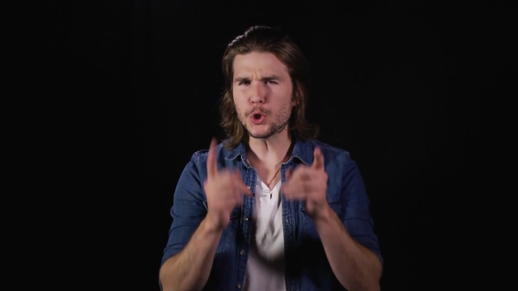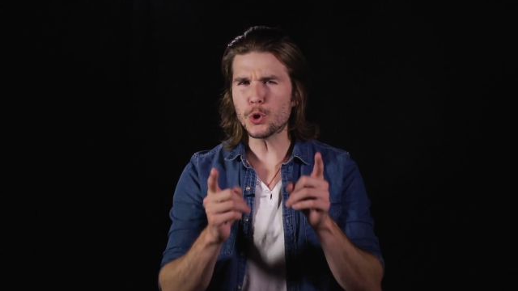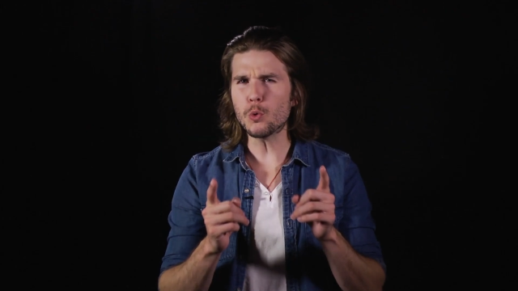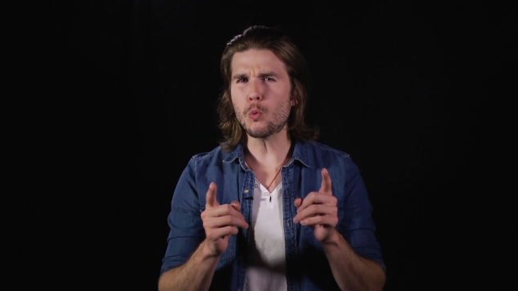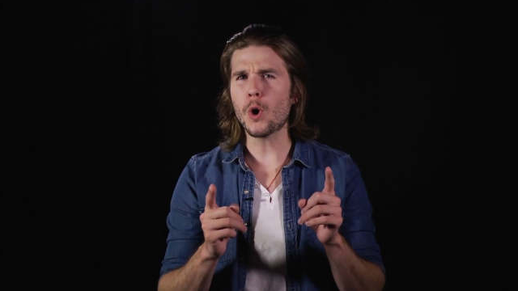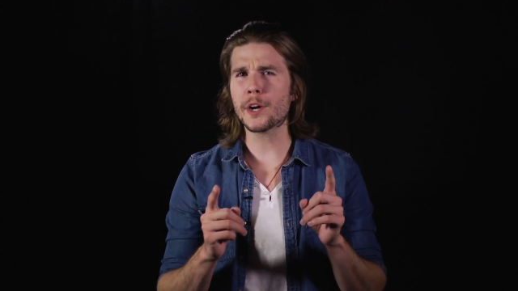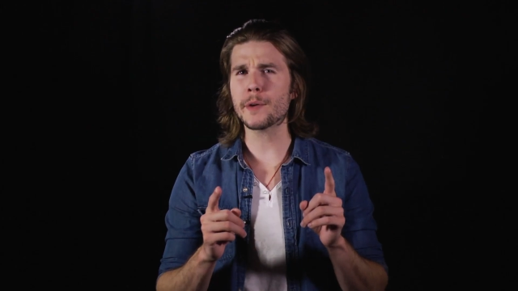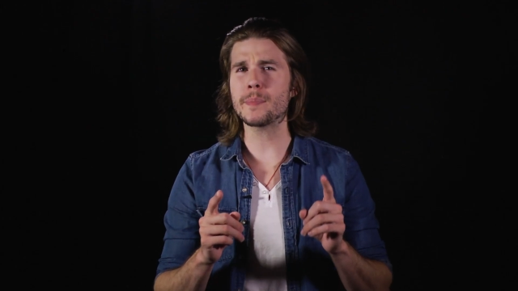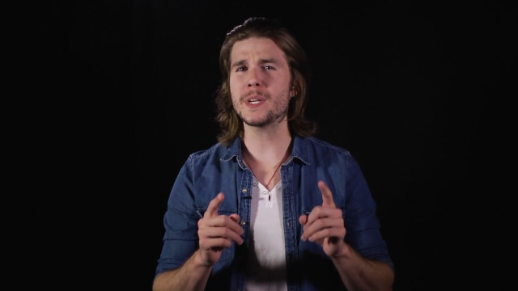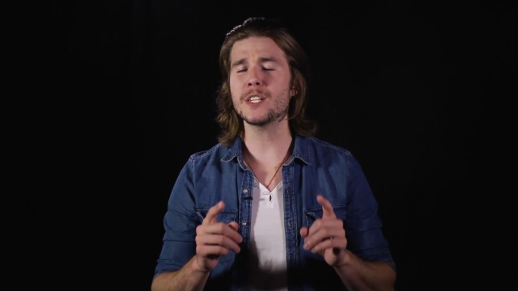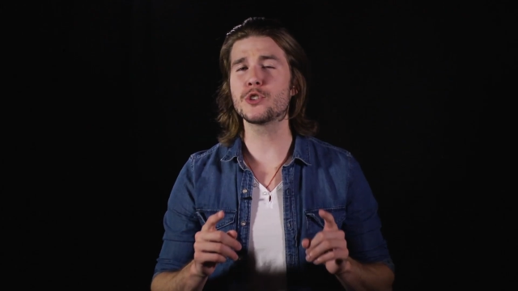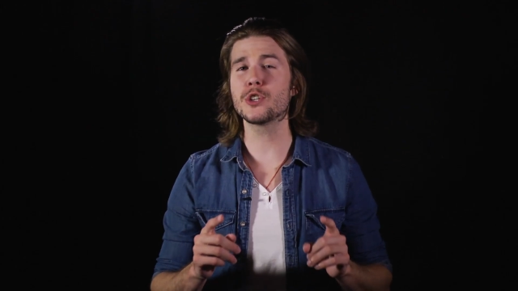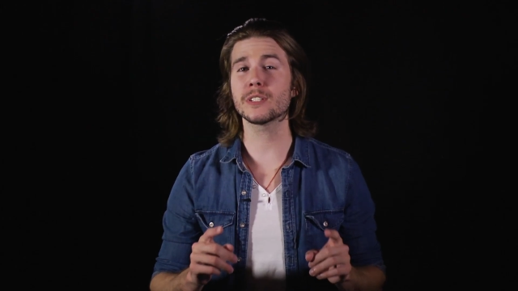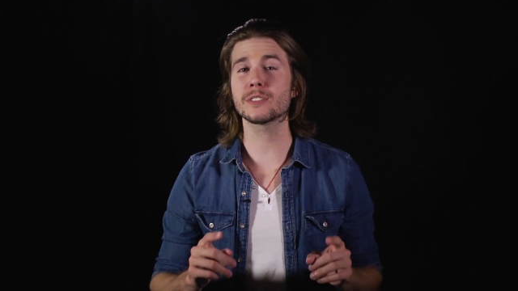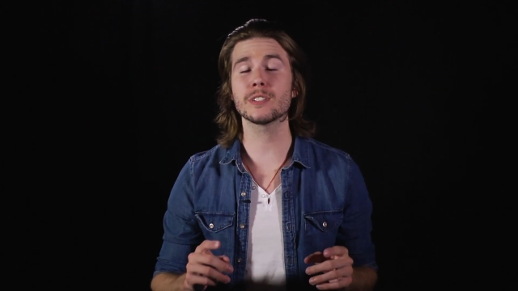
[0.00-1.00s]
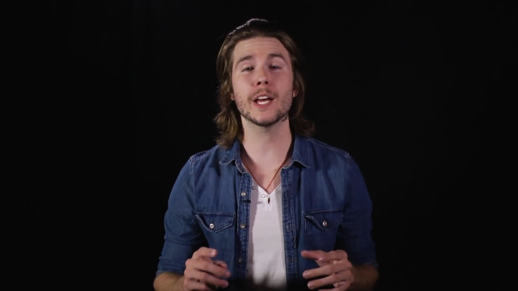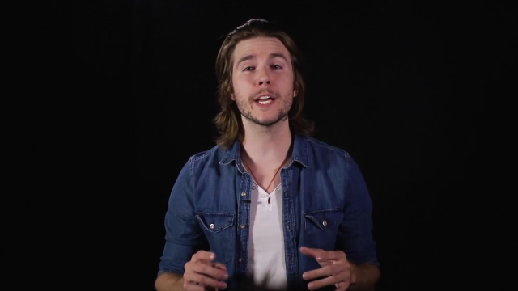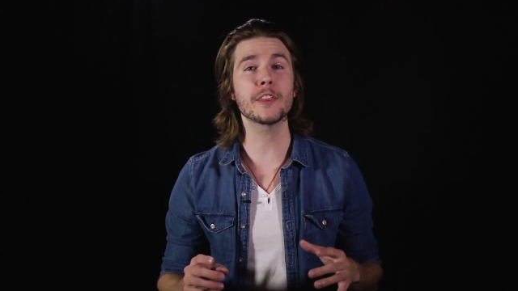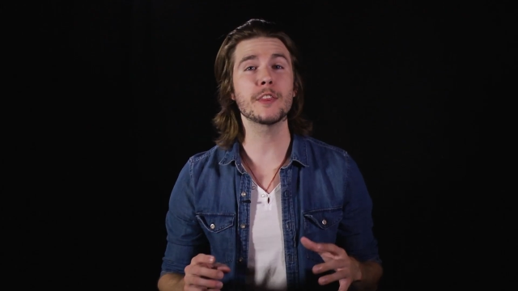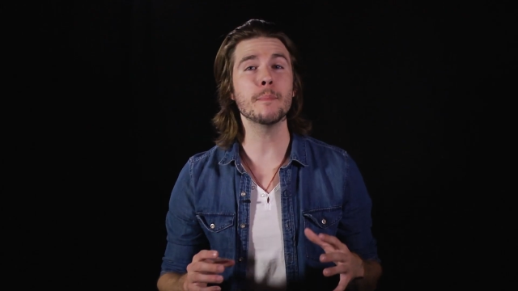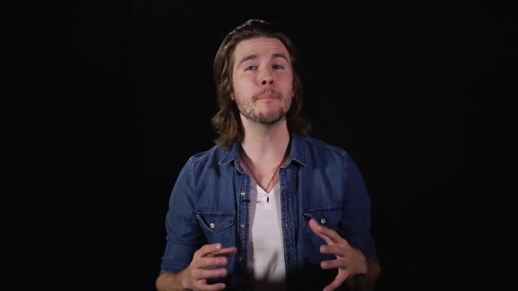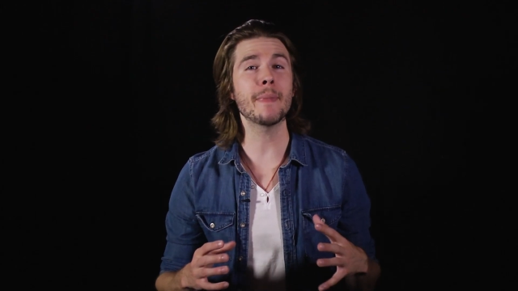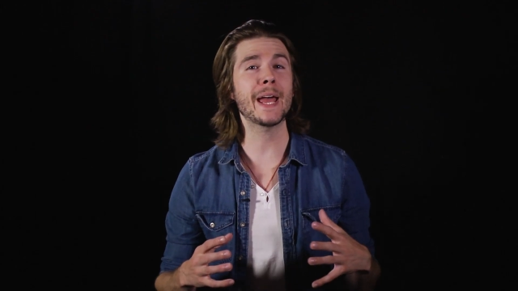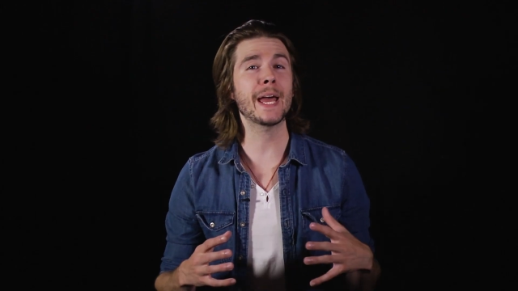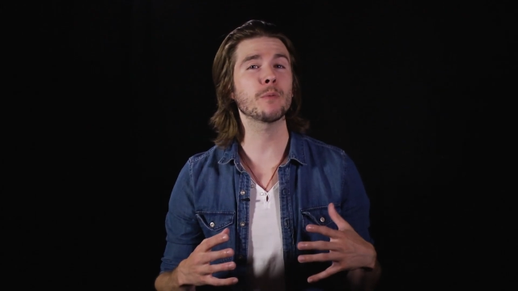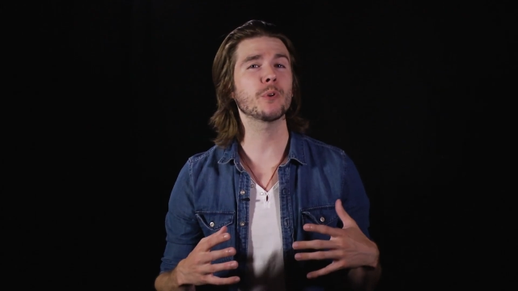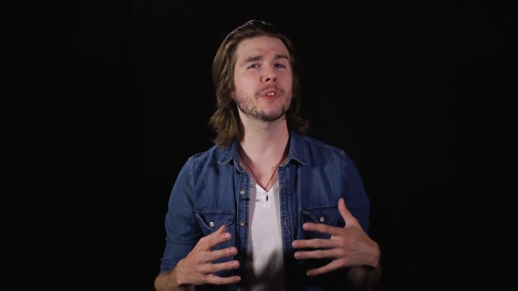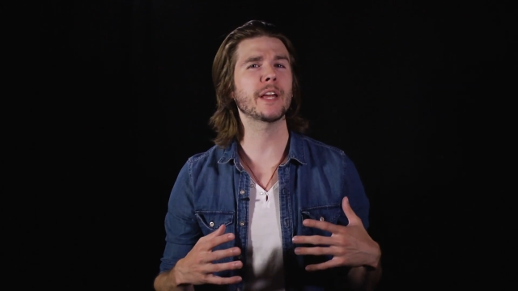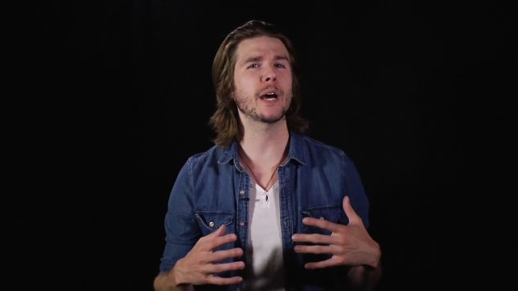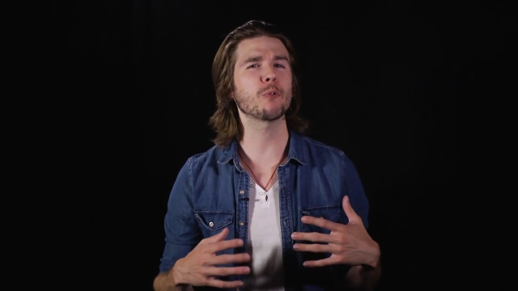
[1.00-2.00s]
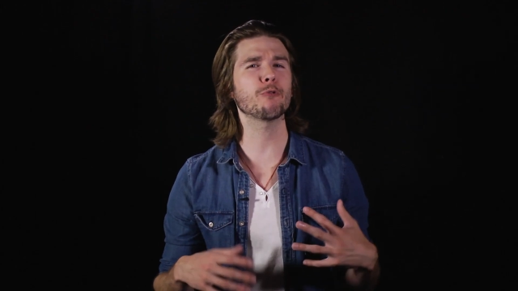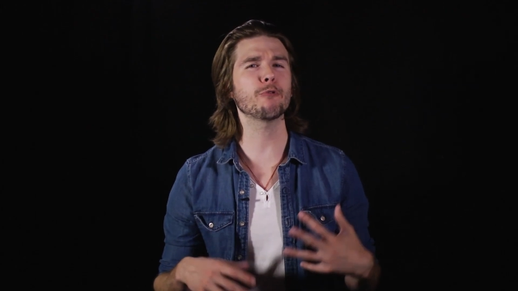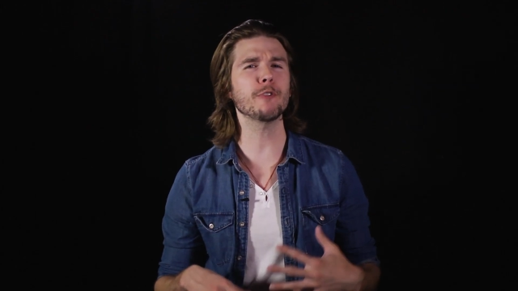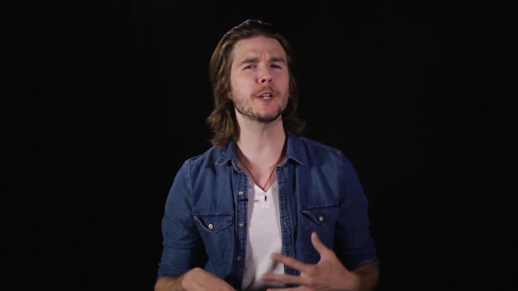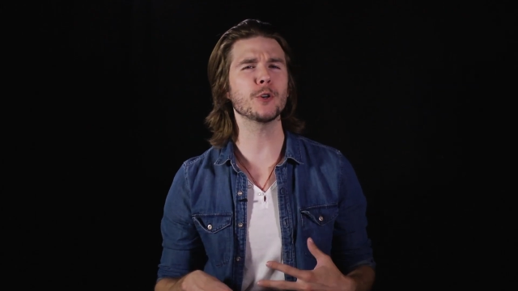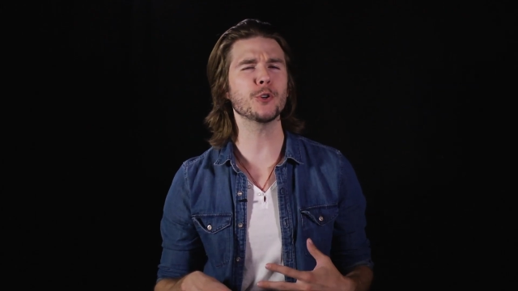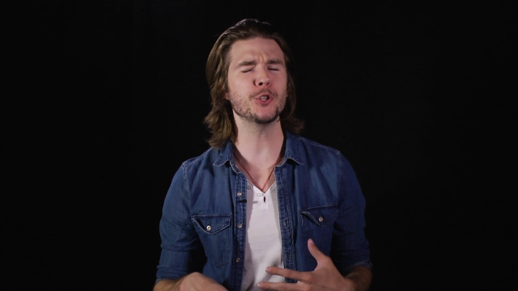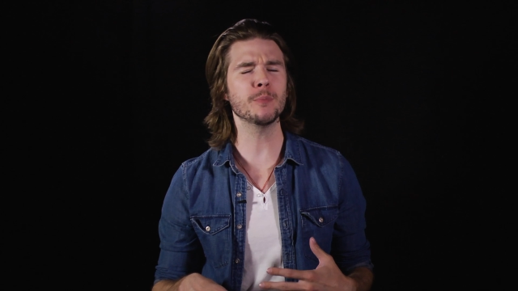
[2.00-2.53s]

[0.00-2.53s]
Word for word: you want to be just like the Man Without Fear,